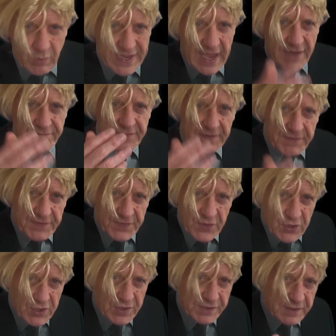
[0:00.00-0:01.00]
we have the
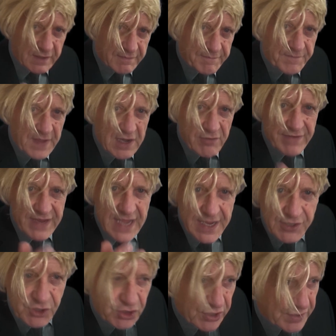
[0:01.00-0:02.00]
third
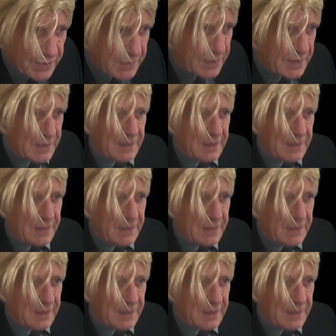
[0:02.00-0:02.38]
variation